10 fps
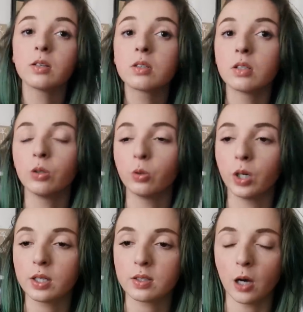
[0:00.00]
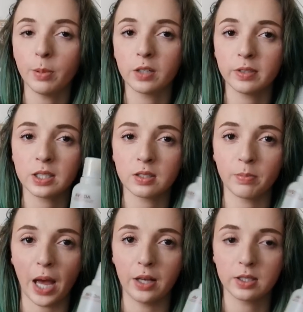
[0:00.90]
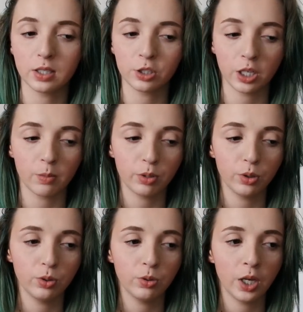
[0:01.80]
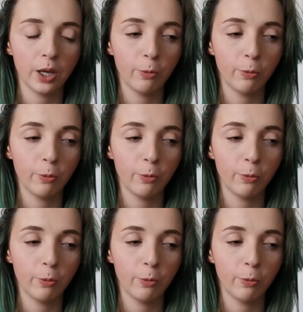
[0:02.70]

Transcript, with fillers: So Scalp Benefits is a balancing shampoo,